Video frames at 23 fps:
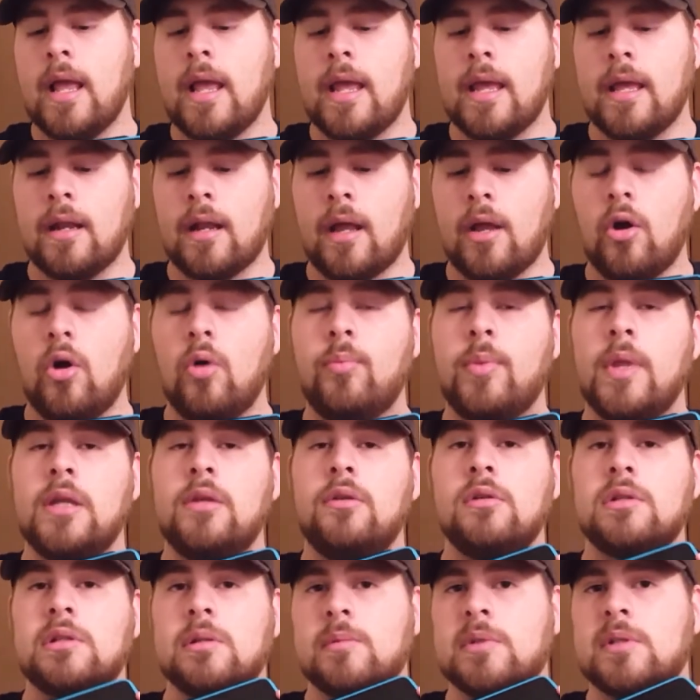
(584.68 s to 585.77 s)
and I hope they
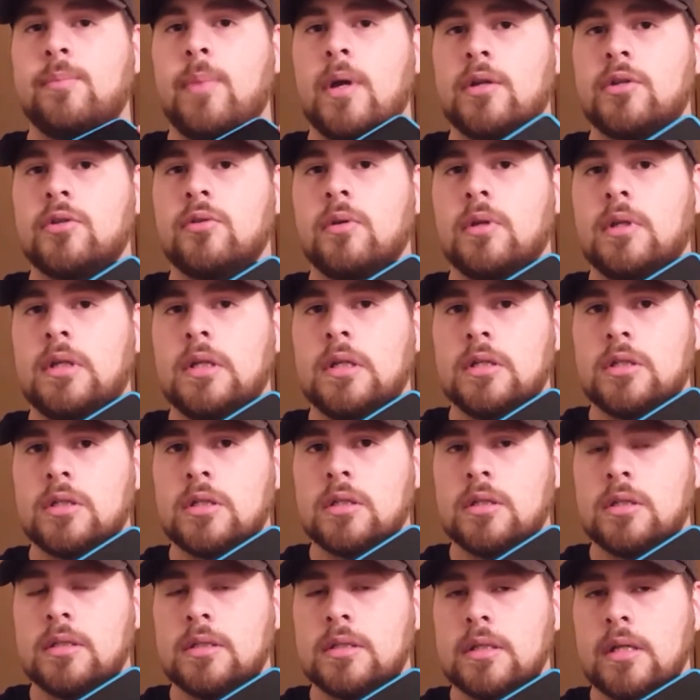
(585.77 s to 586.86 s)
do some special
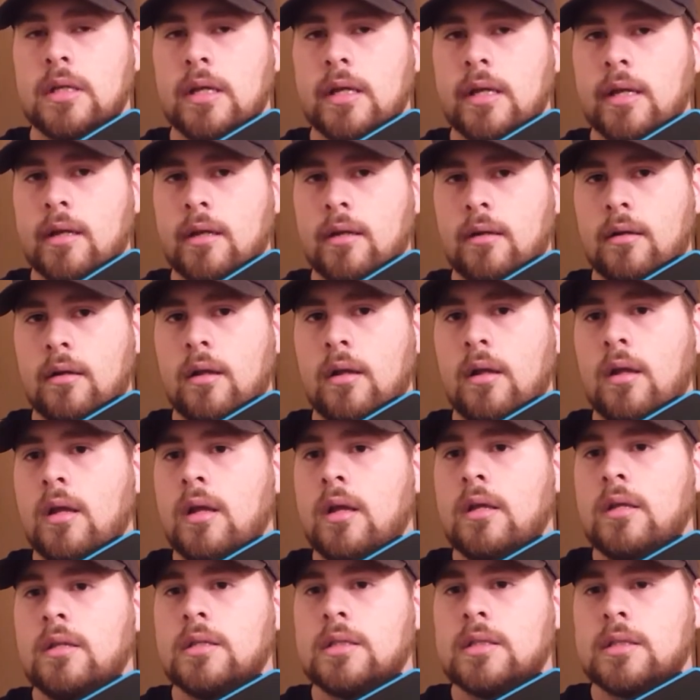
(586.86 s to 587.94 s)
editions and
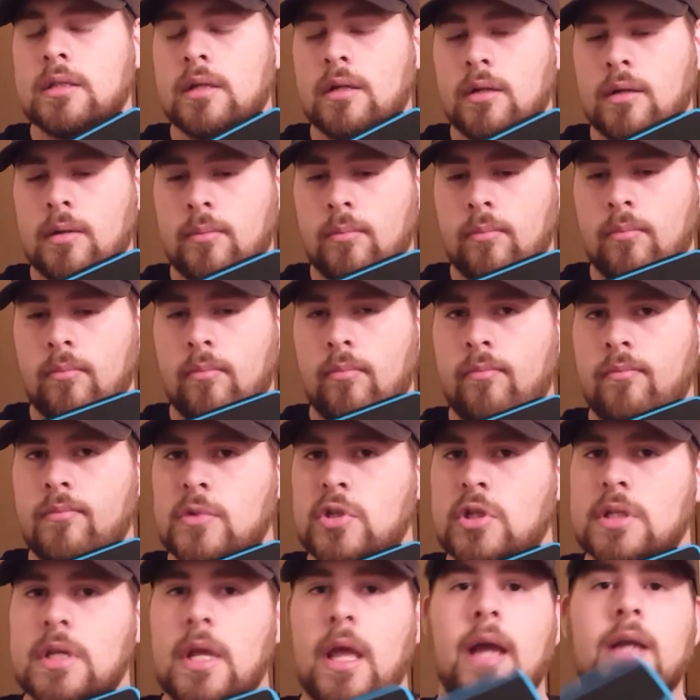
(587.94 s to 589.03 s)
some
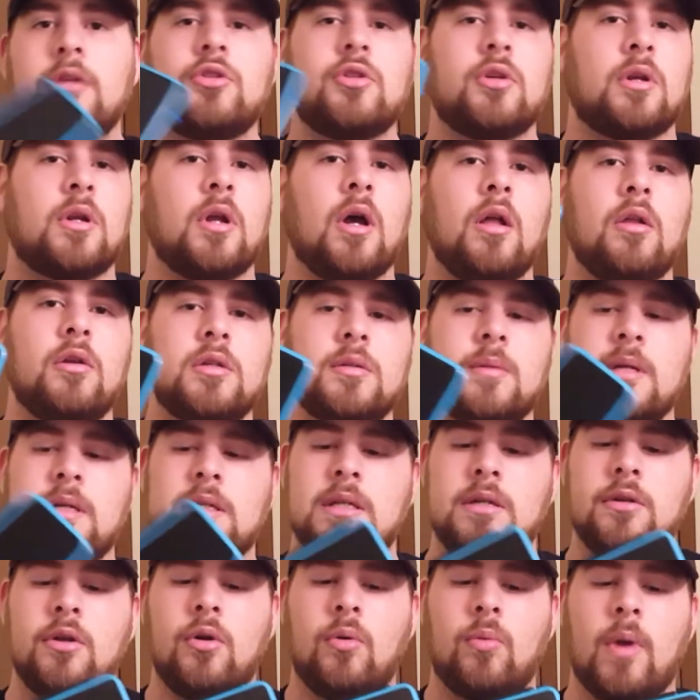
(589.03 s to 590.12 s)
just extra colors, because
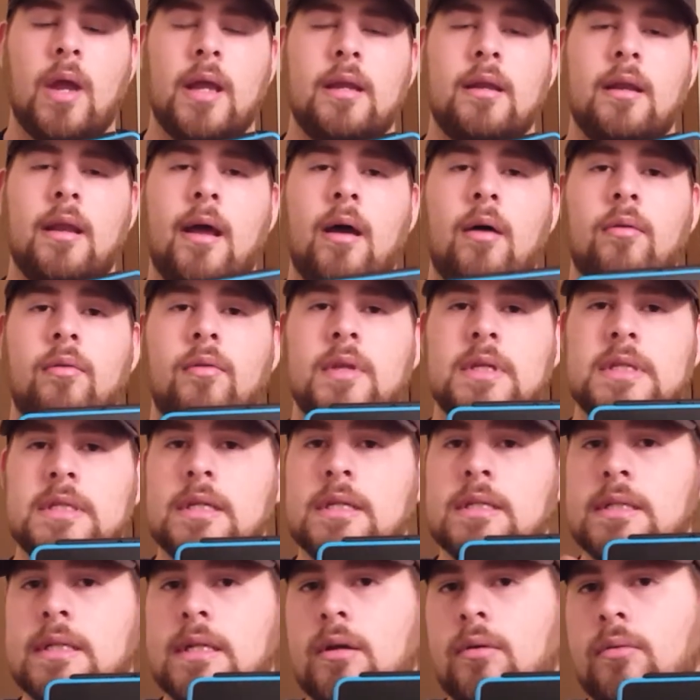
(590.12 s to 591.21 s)
I know right now this
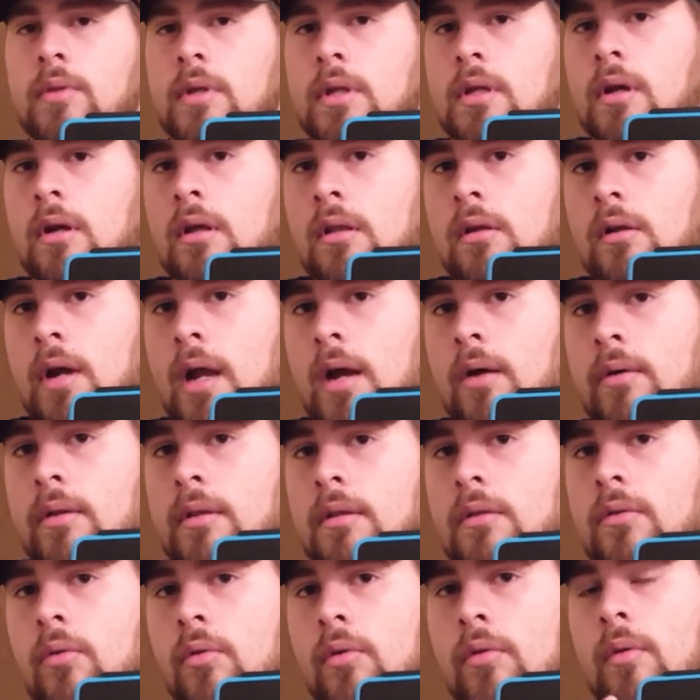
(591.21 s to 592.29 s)
is the only color out
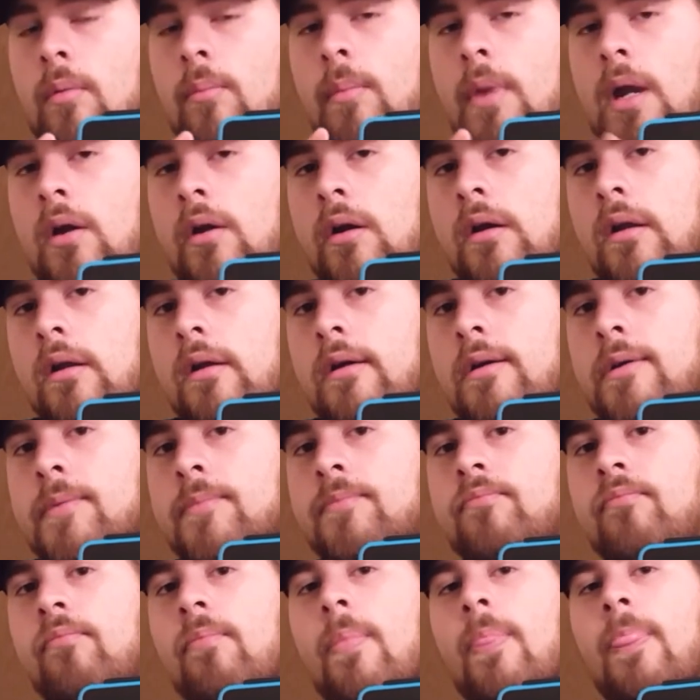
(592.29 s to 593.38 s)
in North America.
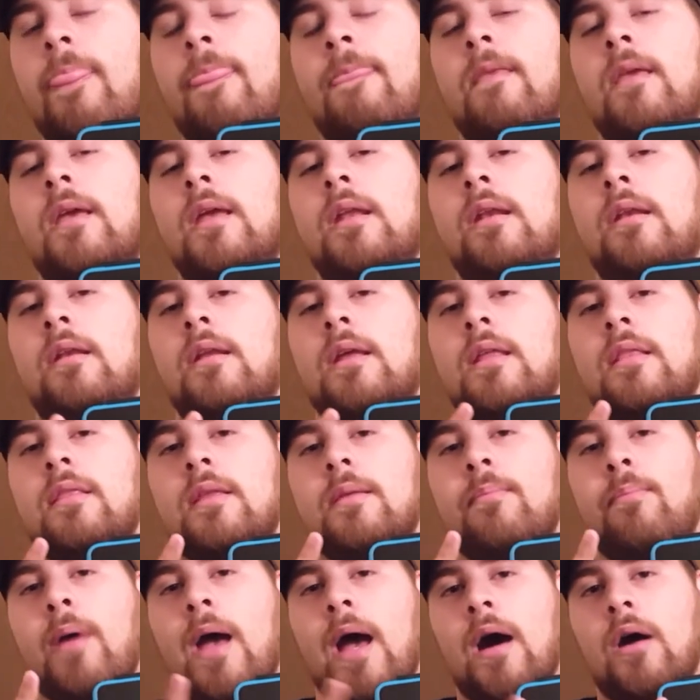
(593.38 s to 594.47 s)
And in the
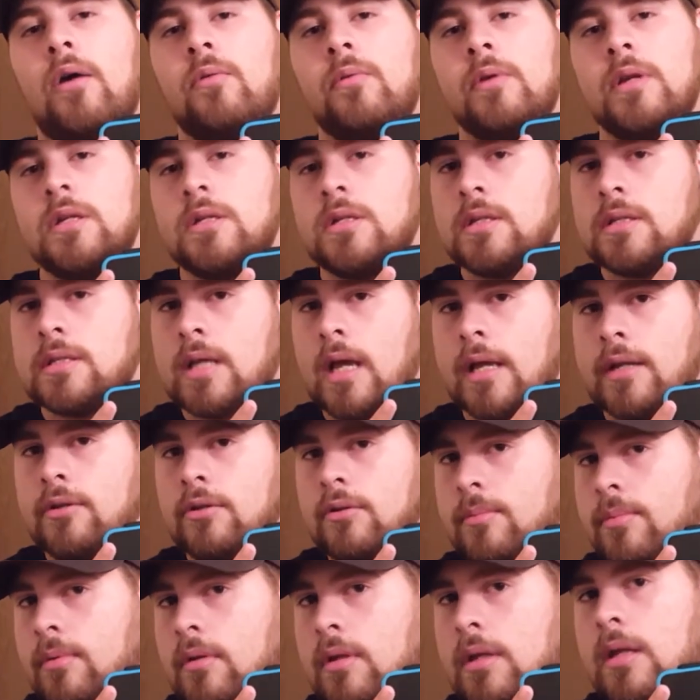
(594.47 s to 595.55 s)
PAL regions, I do
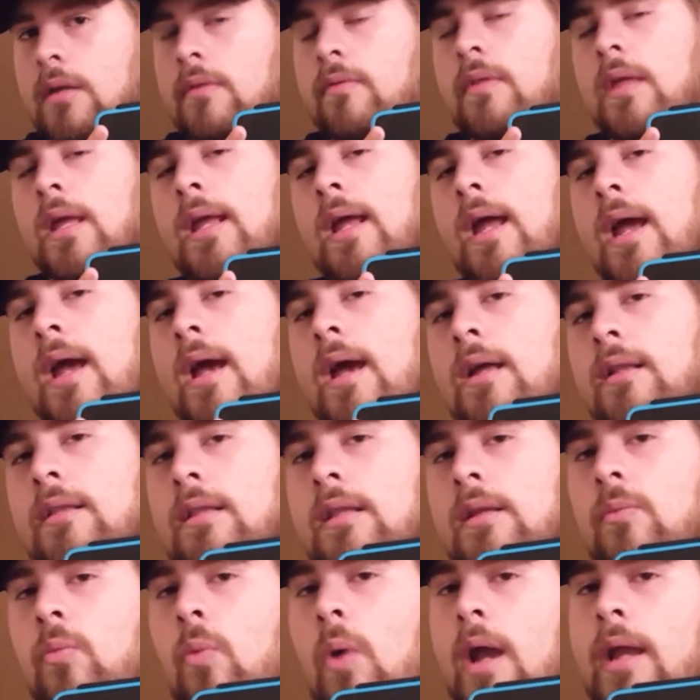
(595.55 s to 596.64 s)
believe they had
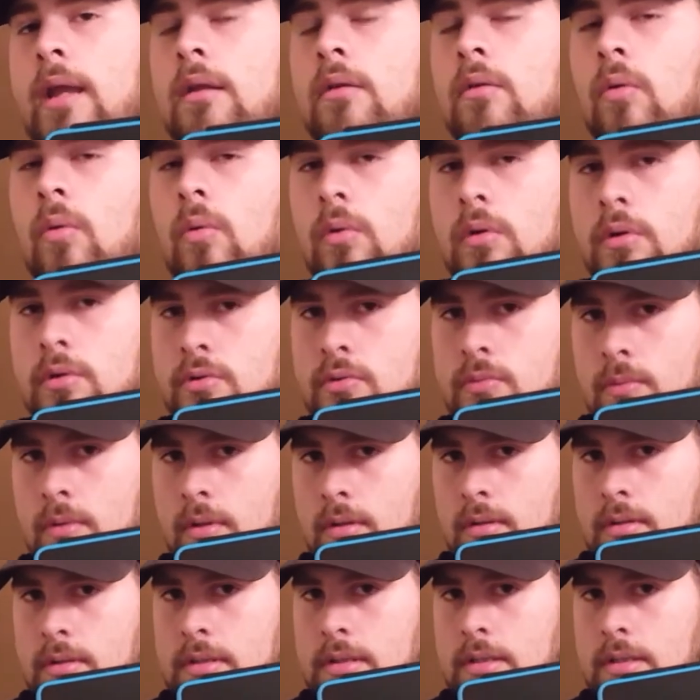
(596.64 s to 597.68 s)
the white and orange ones.